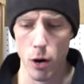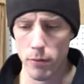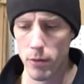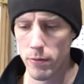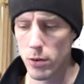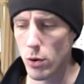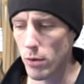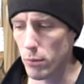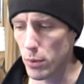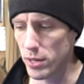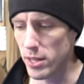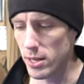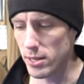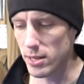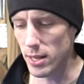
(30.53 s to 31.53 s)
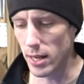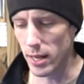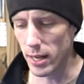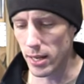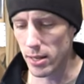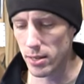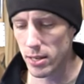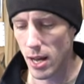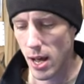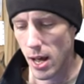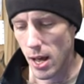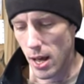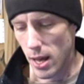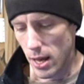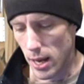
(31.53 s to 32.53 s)
overview of what this thing is
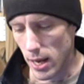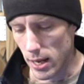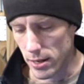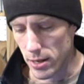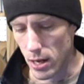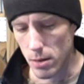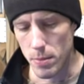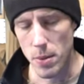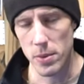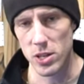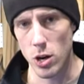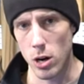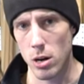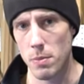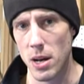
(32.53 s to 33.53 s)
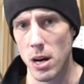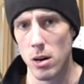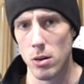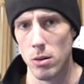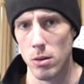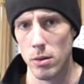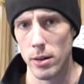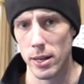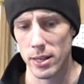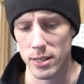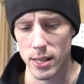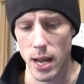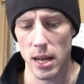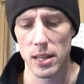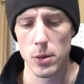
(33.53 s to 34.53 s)
and uh, maybe talk about
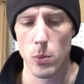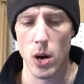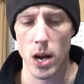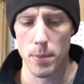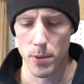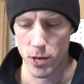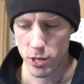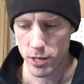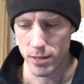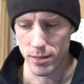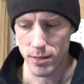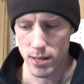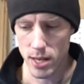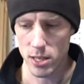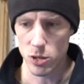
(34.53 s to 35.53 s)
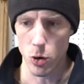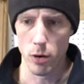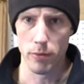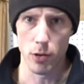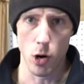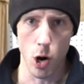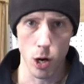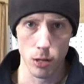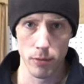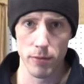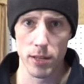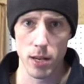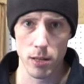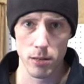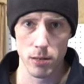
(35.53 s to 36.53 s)
exactly why I purchased this over all of
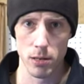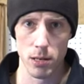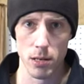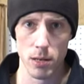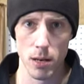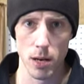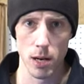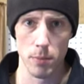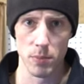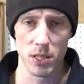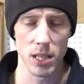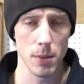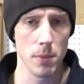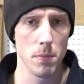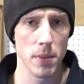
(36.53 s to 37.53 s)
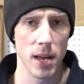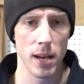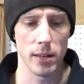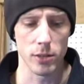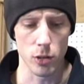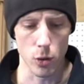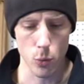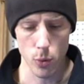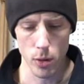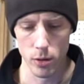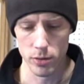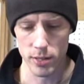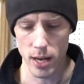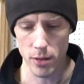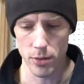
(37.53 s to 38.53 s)
the other um, sleeping bags or
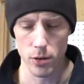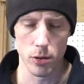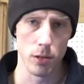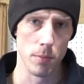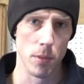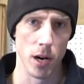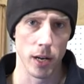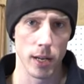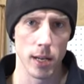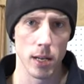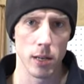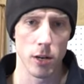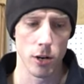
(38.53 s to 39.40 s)
quilts out there on the market